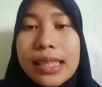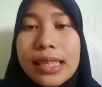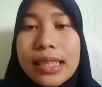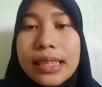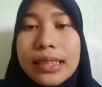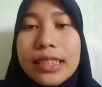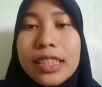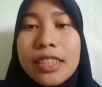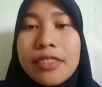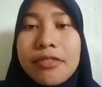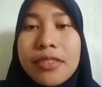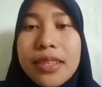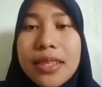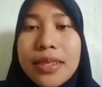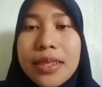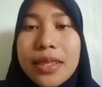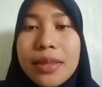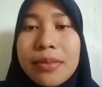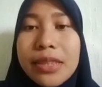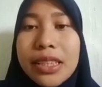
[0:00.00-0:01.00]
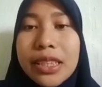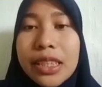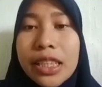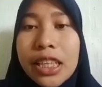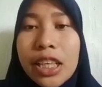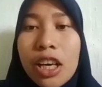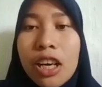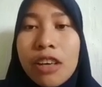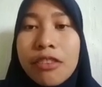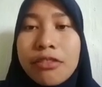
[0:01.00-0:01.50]
The
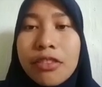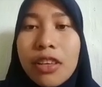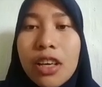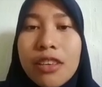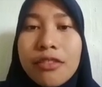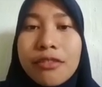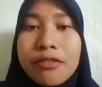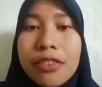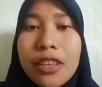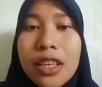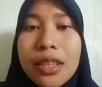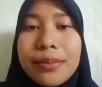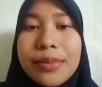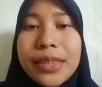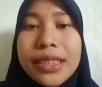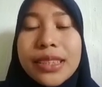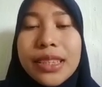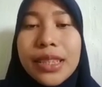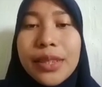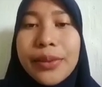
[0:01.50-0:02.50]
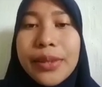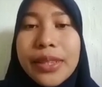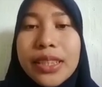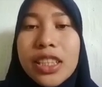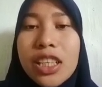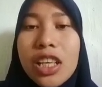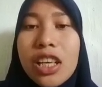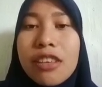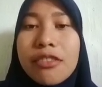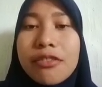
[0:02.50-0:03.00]
visibility of conformity with
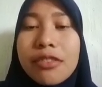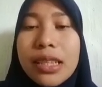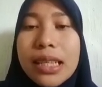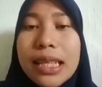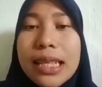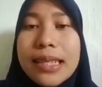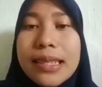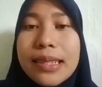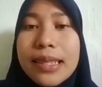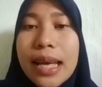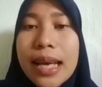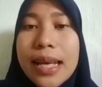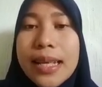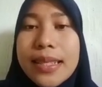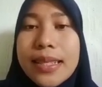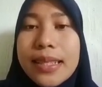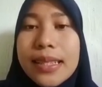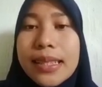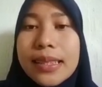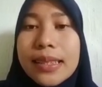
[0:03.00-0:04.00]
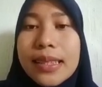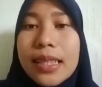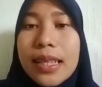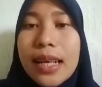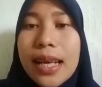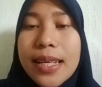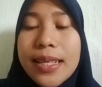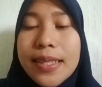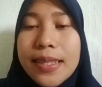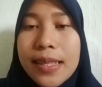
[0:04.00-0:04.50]
the overall science
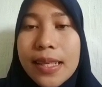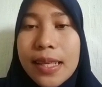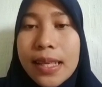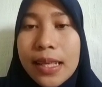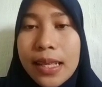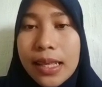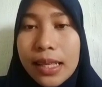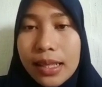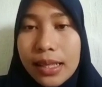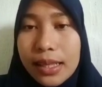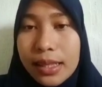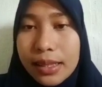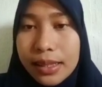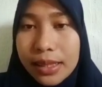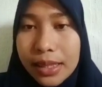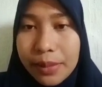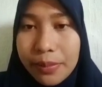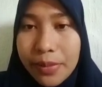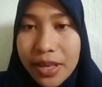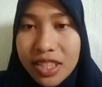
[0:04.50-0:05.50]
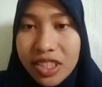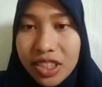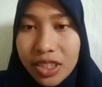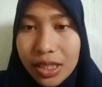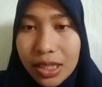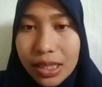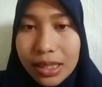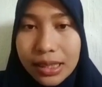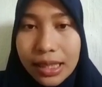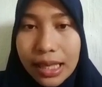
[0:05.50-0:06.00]
literacy
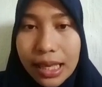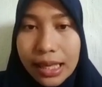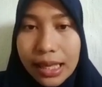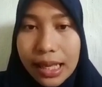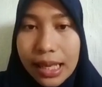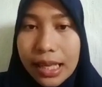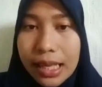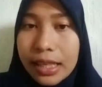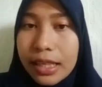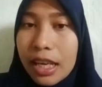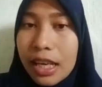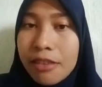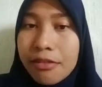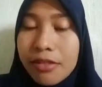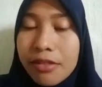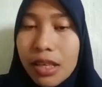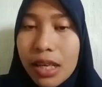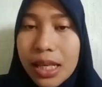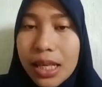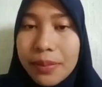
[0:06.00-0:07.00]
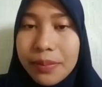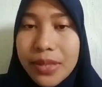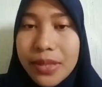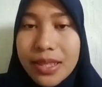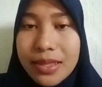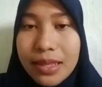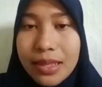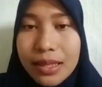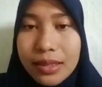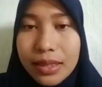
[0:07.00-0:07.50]
dimension get an average
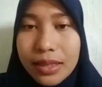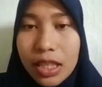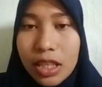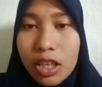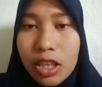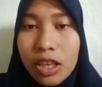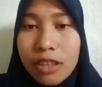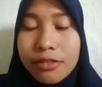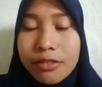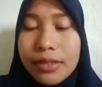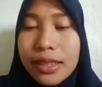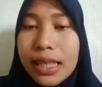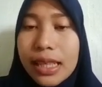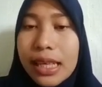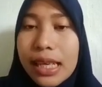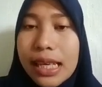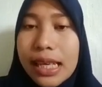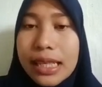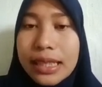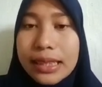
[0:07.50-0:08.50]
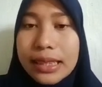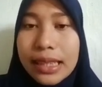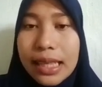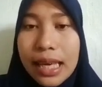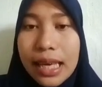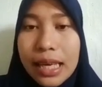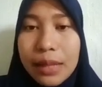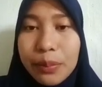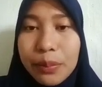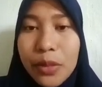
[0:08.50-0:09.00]
percentage of
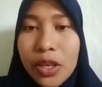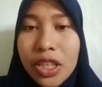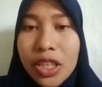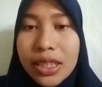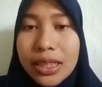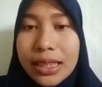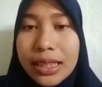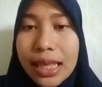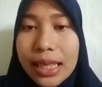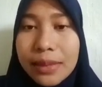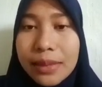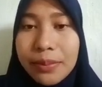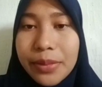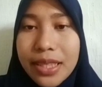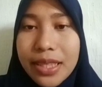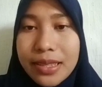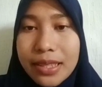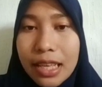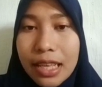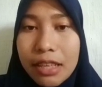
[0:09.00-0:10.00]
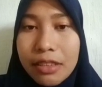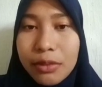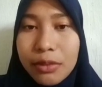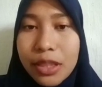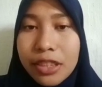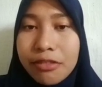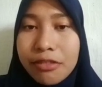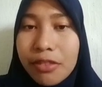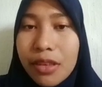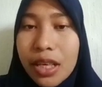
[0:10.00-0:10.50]
88.9%
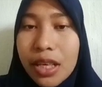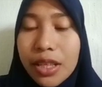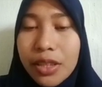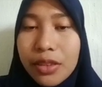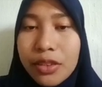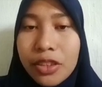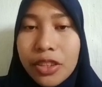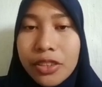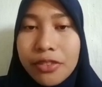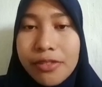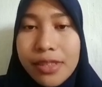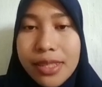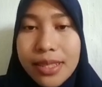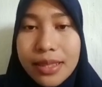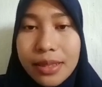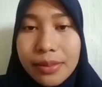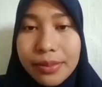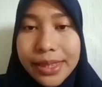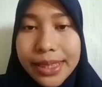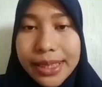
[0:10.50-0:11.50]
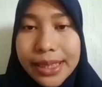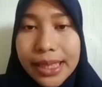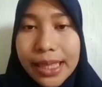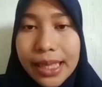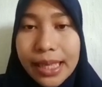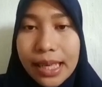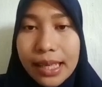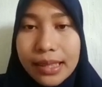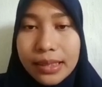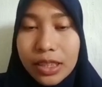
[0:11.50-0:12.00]
with very good
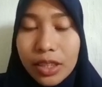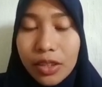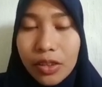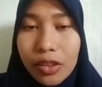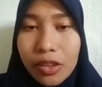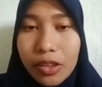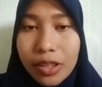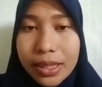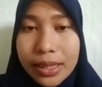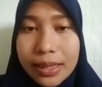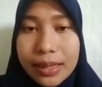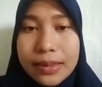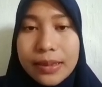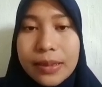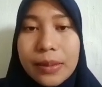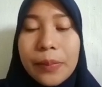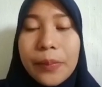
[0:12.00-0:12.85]
visibility categories.